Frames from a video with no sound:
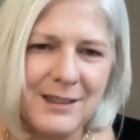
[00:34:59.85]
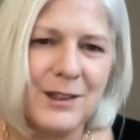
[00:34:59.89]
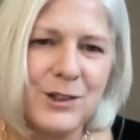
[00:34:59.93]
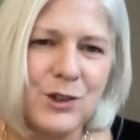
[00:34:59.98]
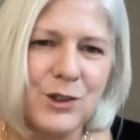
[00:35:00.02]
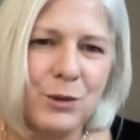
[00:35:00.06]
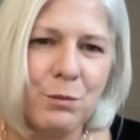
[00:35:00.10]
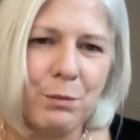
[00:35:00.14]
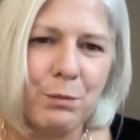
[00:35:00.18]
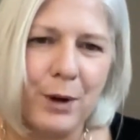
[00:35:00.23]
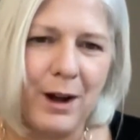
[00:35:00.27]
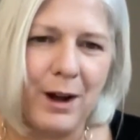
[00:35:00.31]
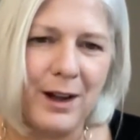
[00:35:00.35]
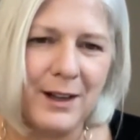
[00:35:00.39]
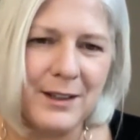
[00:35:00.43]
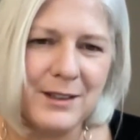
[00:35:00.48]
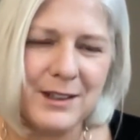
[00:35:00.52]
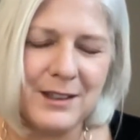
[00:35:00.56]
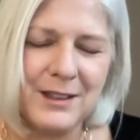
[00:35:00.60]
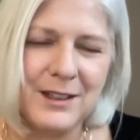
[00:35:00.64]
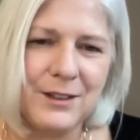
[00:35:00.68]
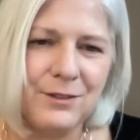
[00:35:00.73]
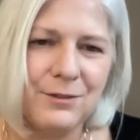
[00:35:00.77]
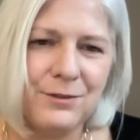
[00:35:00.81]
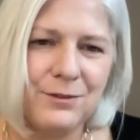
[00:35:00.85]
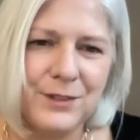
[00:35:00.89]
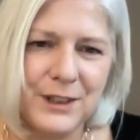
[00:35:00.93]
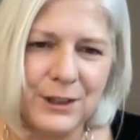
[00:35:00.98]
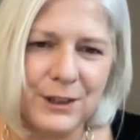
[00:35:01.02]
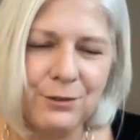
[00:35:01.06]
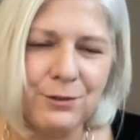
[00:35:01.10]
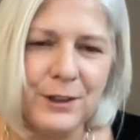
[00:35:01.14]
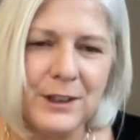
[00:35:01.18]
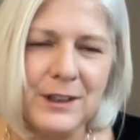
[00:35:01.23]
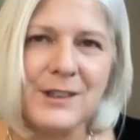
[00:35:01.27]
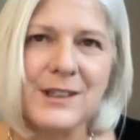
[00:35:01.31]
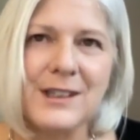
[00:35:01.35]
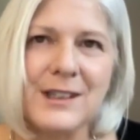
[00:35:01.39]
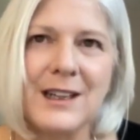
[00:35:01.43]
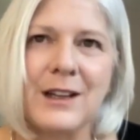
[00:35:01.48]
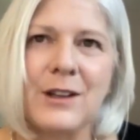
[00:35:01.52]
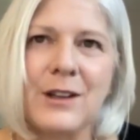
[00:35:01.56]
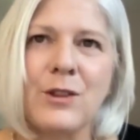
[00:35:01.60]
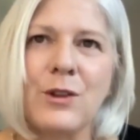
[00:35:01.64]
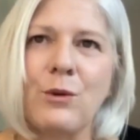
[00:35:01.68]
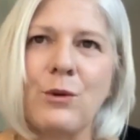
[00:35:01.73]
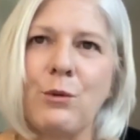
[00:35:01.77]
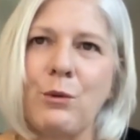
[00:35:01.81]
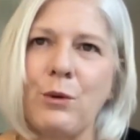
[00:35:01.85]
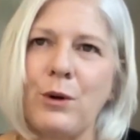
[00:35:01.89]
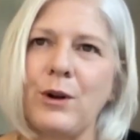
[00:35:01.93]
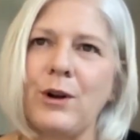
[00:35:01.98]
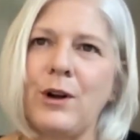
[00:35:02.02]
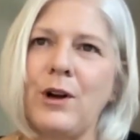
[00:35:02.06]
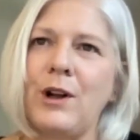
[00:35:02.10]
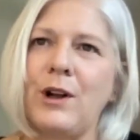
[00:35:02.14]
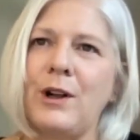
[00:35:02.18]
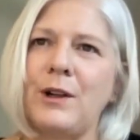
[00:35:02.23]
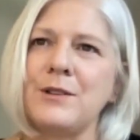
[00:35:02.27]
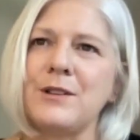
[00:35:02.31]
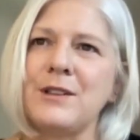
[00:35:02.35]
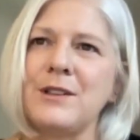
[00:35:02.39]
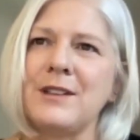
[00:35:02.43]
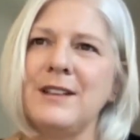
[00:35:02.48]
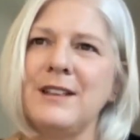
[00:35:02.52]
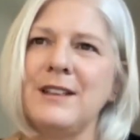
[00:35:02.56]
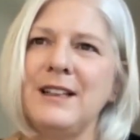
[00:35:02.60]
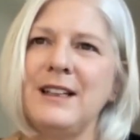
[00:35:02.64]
such a positive difference in the world.